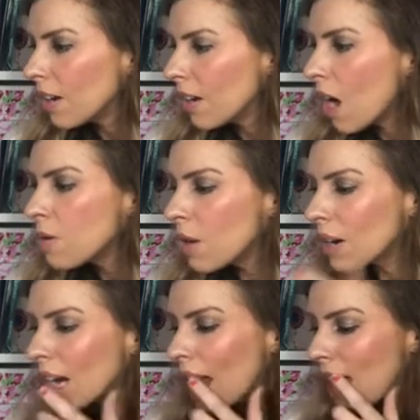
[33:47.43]
Oh no,
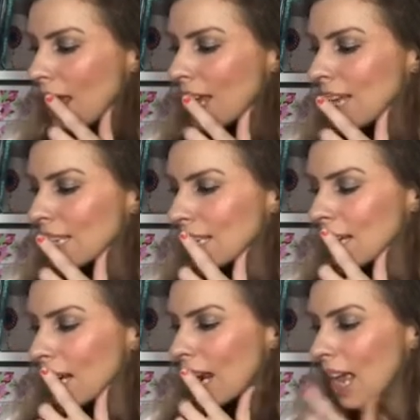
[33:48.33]
Claire, it
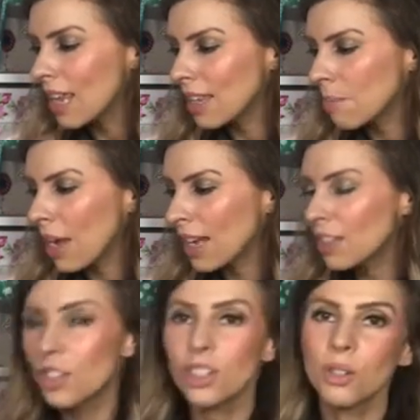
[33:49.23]
isn't Claire that made
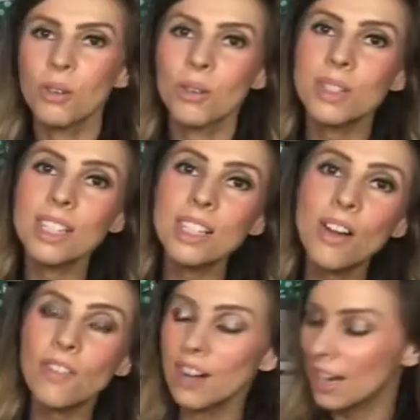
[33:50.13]
the shorts,
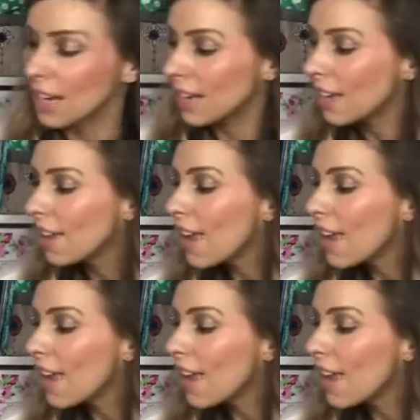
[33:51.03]
sorry.